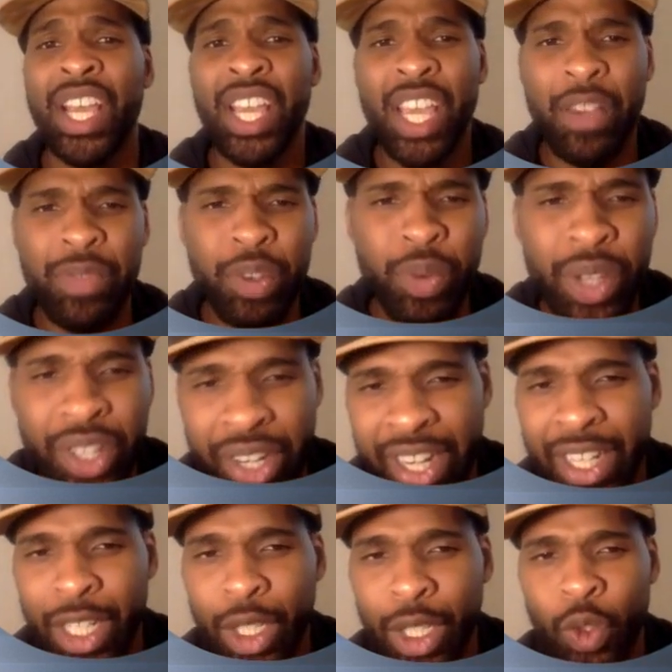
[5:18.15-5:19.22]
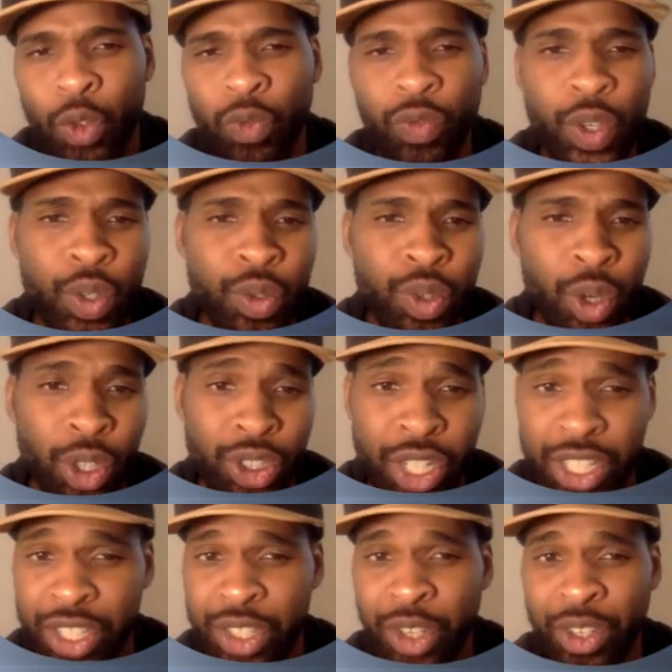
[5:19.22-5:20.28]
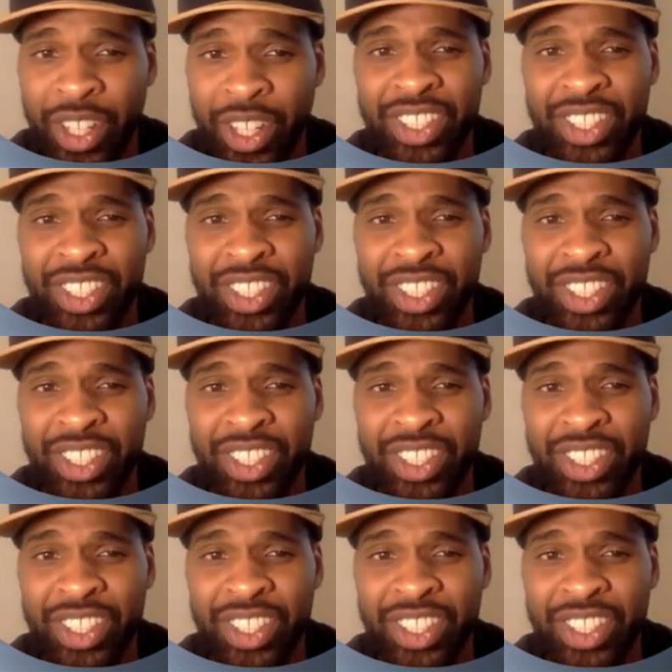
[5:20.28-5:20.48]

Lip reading: If you would create a clue, food, or treasure token,